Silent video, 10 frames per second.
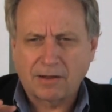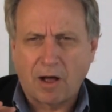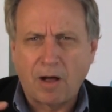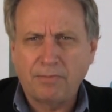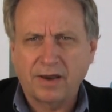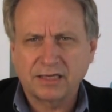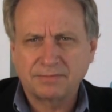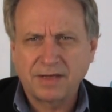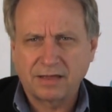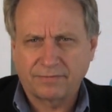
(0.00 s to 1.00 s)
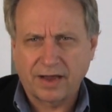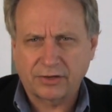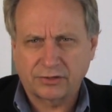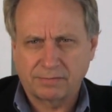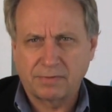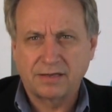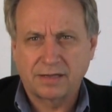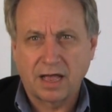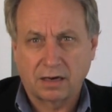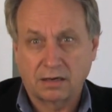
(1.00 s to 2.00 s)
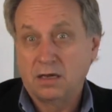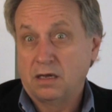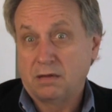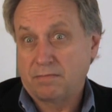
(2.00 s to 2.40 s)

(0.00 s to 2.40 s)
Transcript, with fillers: complex manufacturing be done